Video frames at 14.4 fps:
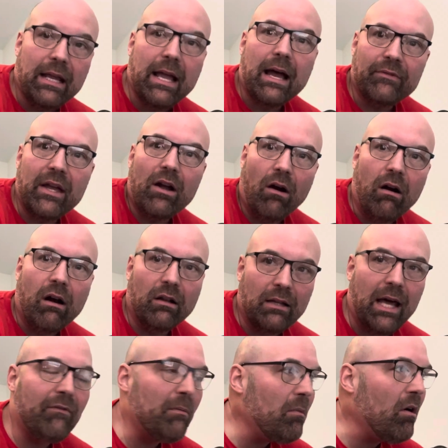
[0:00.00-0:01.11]
Yeah, they are. A
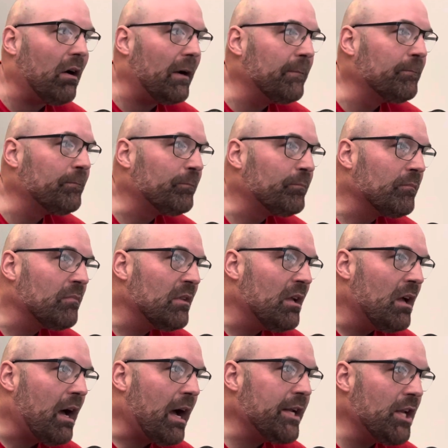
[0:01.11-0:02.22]
lot of them are.
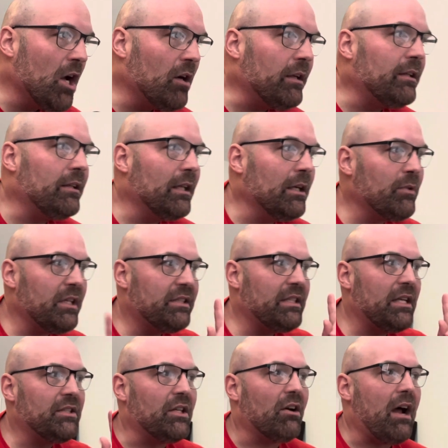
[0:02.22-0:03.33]
I know, and look what he
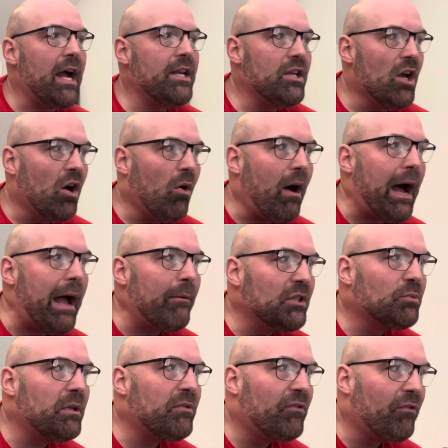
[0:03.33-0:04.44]
says here. I know I
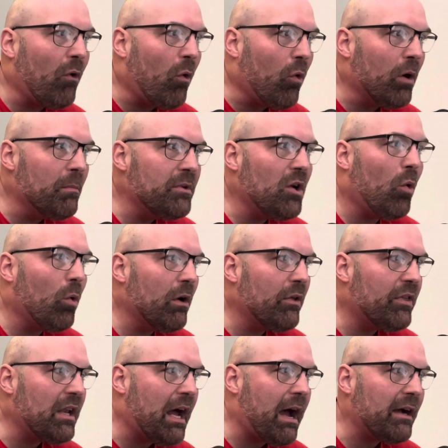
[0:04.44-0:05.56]
was Reformed,
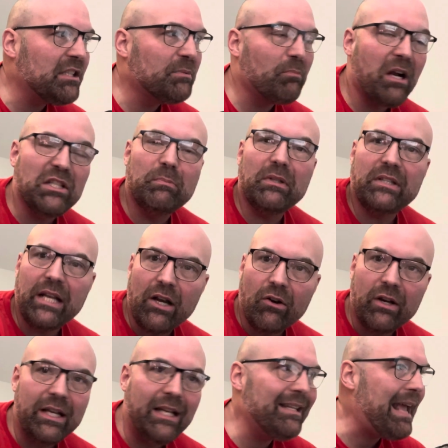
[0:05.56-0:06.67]
Orthodox,
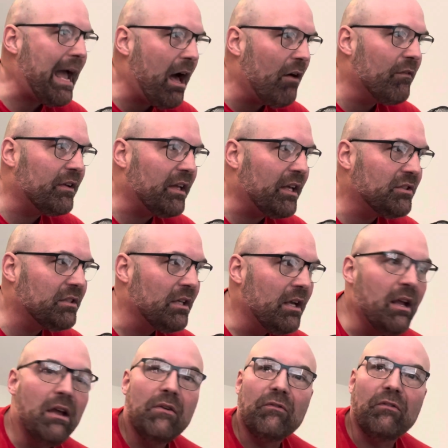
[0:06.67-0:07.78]
Presbyterian, Calvinist
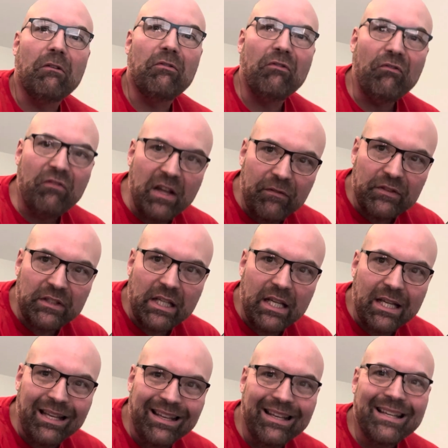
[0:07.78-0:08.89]
for
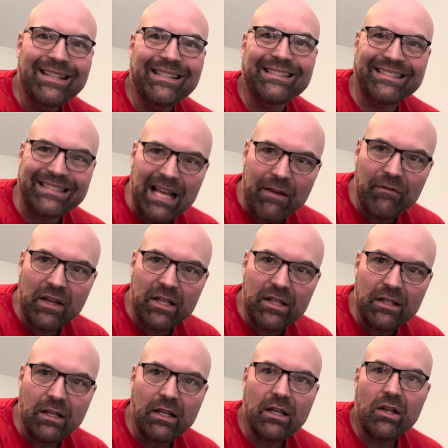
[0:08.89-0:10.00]

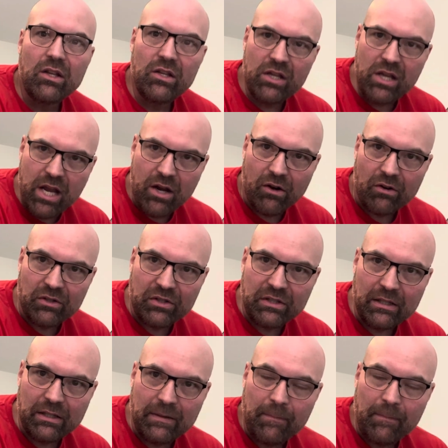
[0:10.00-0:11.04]
57 years.